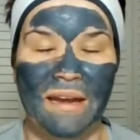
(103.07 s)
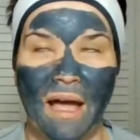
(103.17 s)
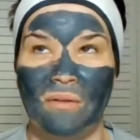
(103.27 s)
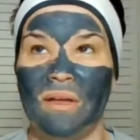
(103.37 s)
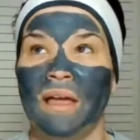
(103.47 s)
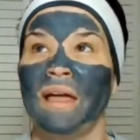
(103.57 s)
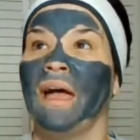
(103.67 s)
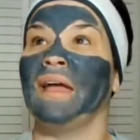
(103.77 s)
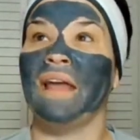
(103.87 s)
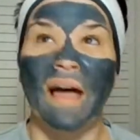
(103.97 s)
Now,
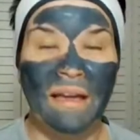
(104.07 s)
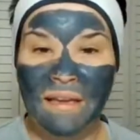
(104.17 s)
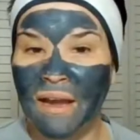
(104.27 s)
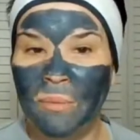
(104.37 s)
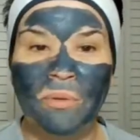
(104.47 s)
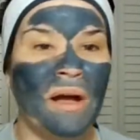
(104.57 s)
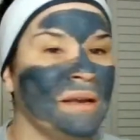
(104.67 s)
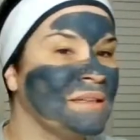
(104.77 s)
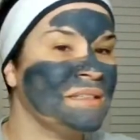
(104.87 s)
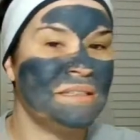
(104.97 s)
an eye care
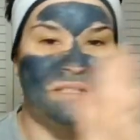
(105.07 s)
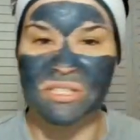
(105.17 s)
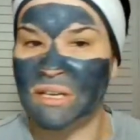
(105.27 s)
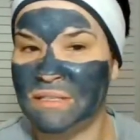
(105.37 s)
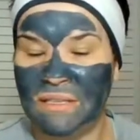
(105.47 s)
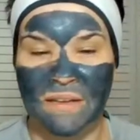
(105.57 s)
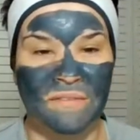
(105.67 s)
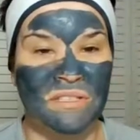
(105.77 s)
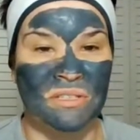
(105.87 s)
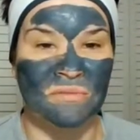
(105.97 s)
product is gentle enough
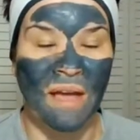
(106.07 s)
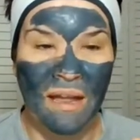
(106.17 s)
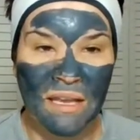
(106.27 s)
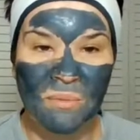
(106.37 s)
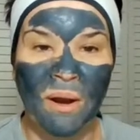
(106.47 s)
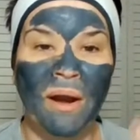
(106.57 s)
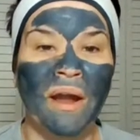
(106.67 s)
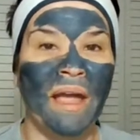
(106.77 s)
to do anywhere,